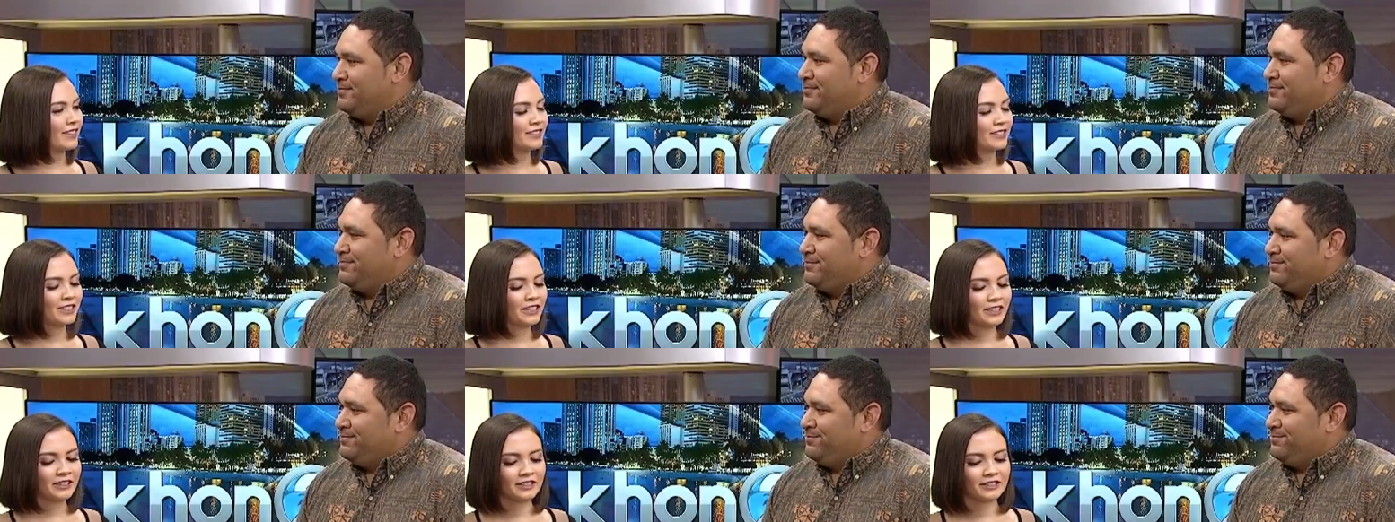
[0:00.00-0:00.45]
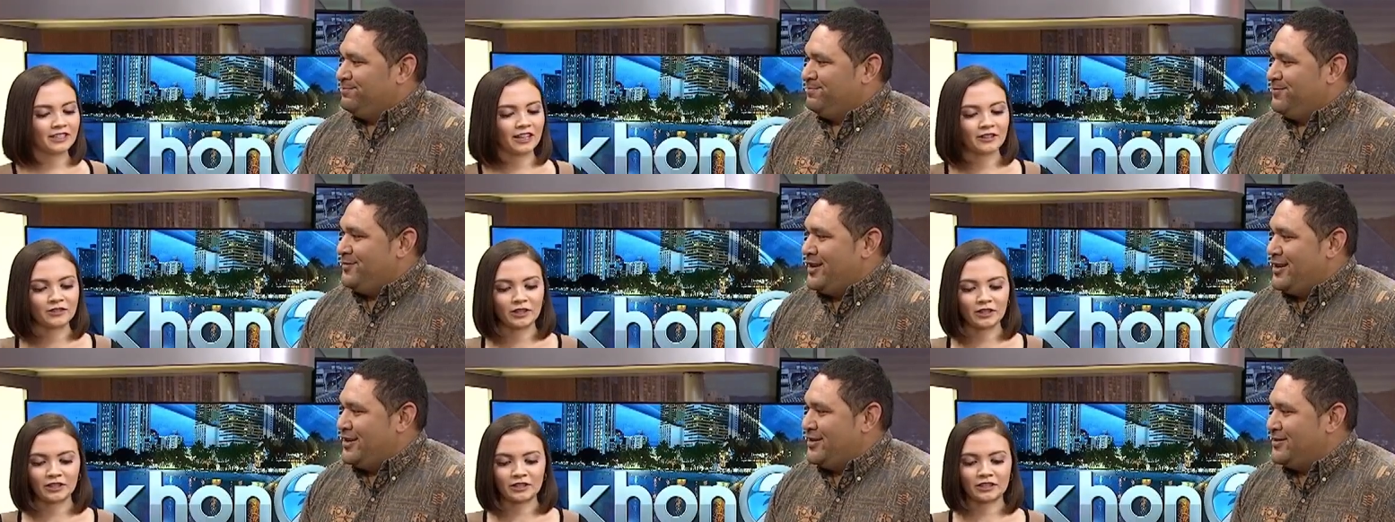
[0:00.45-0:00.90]
Speaker 1: Sounds good.
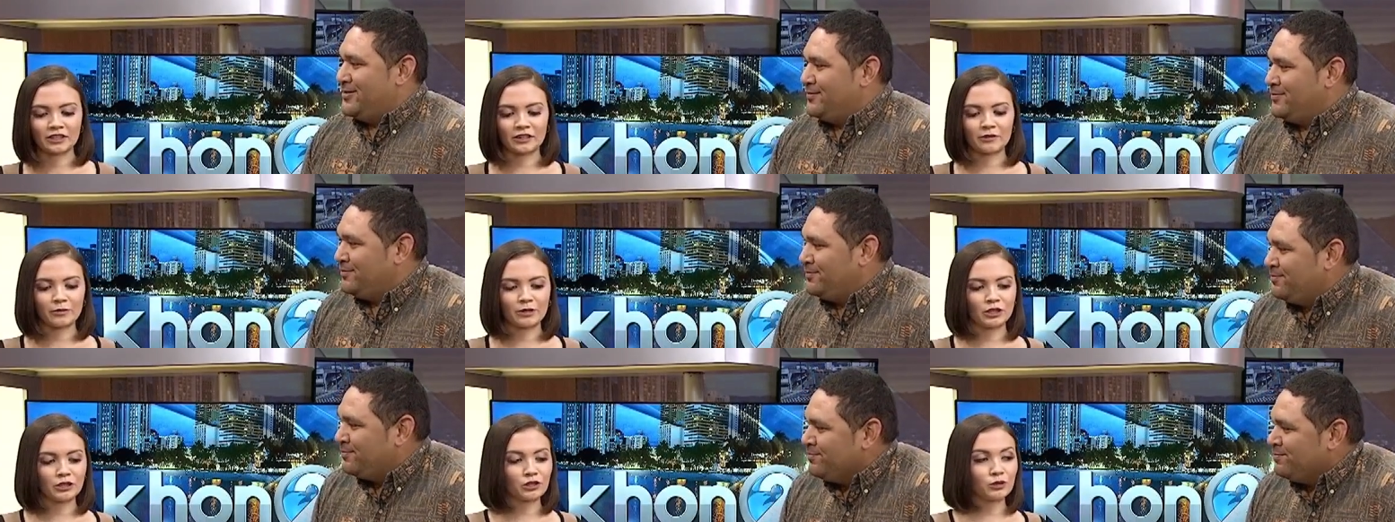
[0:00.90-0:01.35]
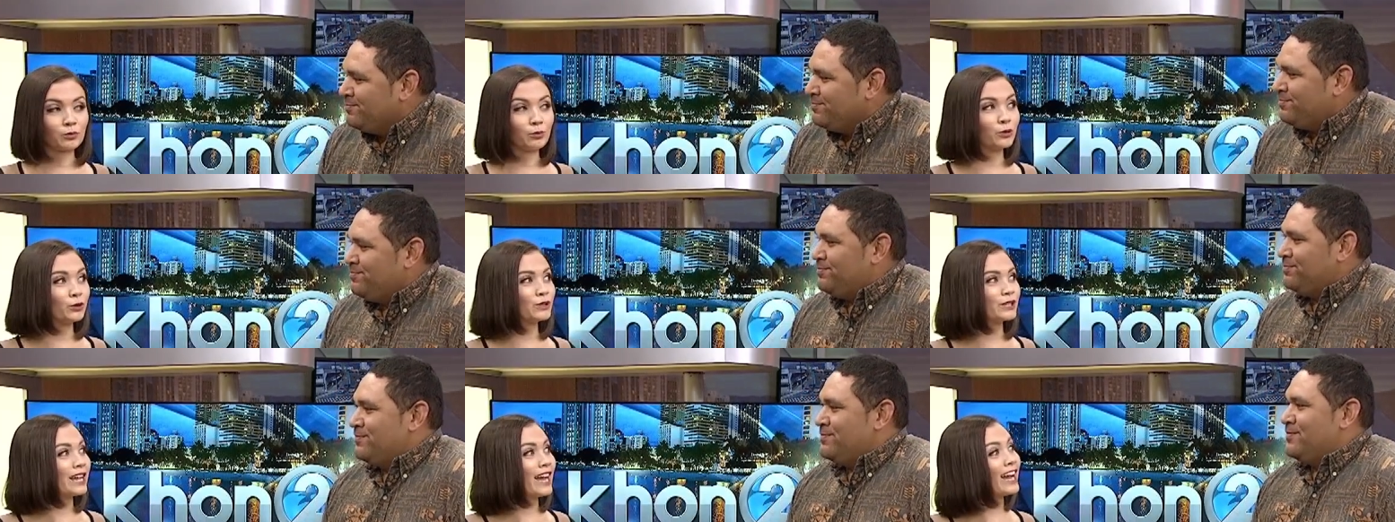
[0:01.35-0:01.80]
Sounds like it's going to be
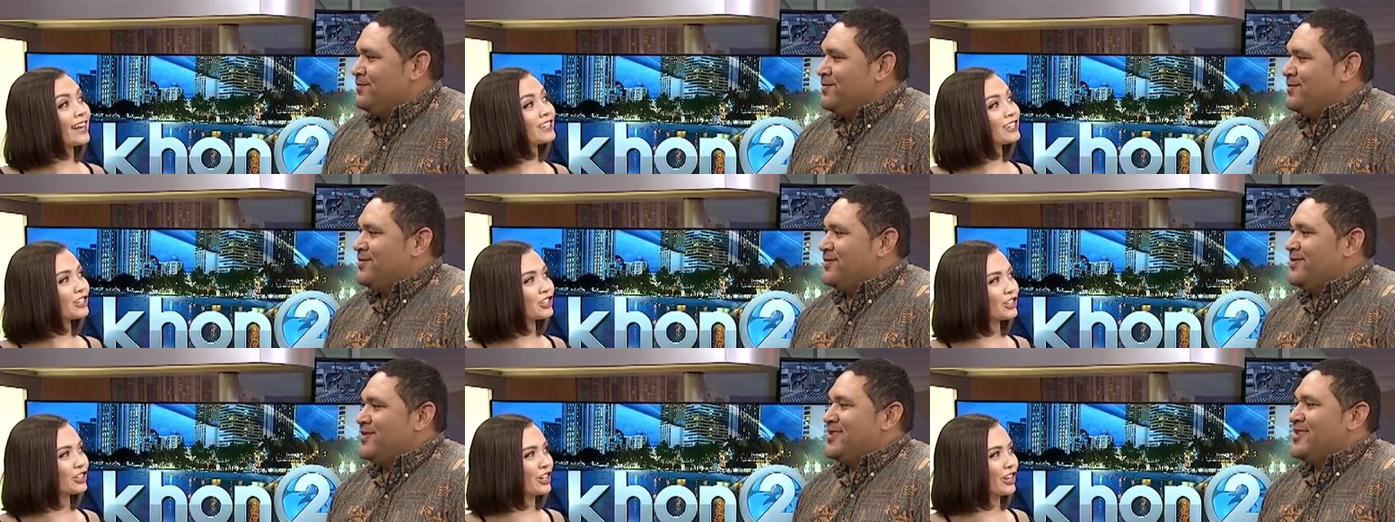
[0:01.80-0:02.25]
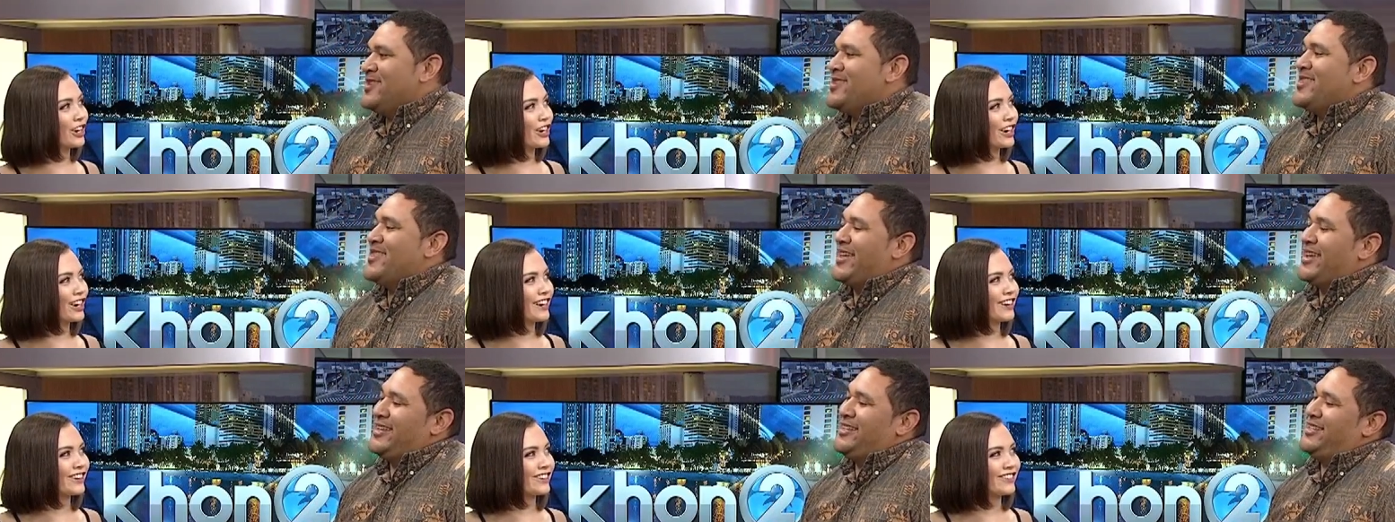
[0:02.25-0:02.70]
spooktacular.
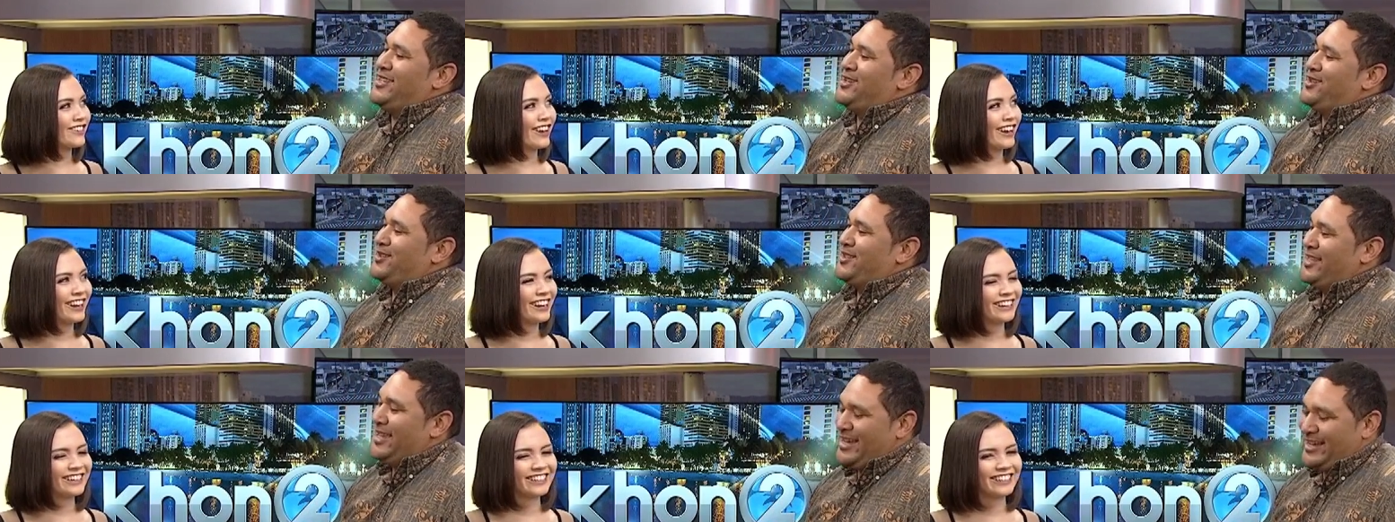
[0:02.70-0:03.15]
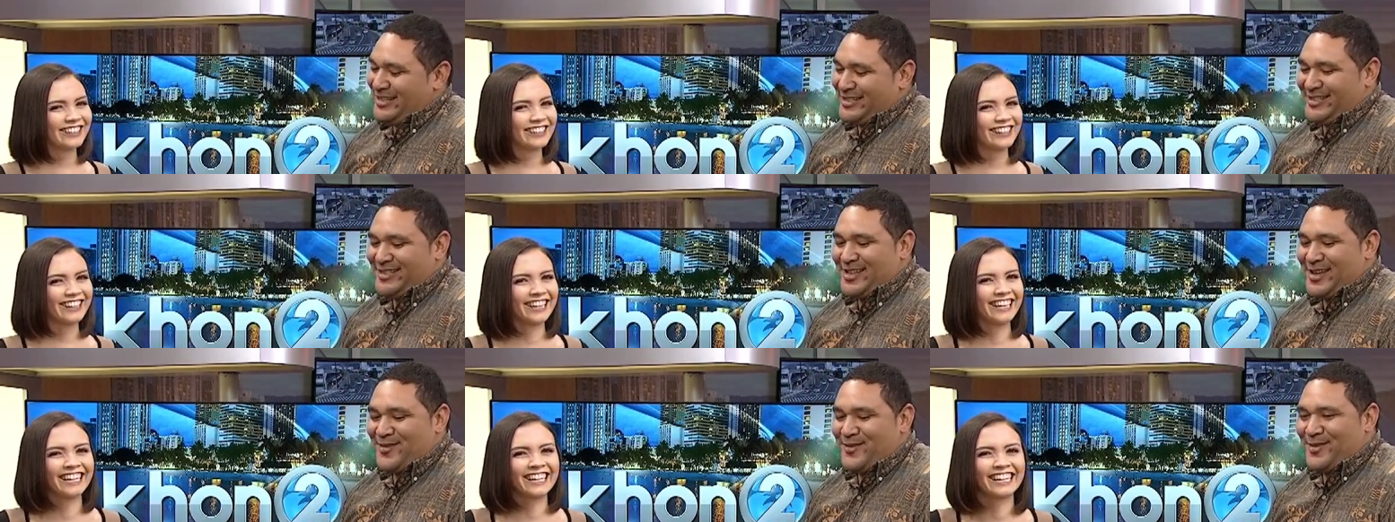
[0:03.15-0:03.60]
Thank you. Right?
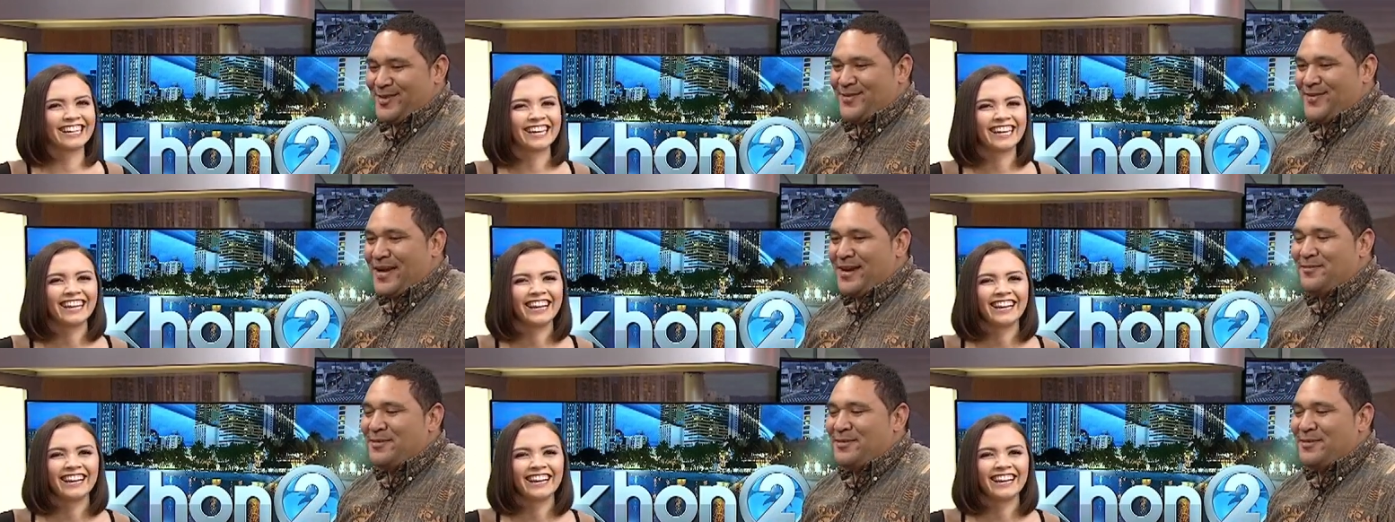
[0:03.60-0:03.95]
Yes, definitely.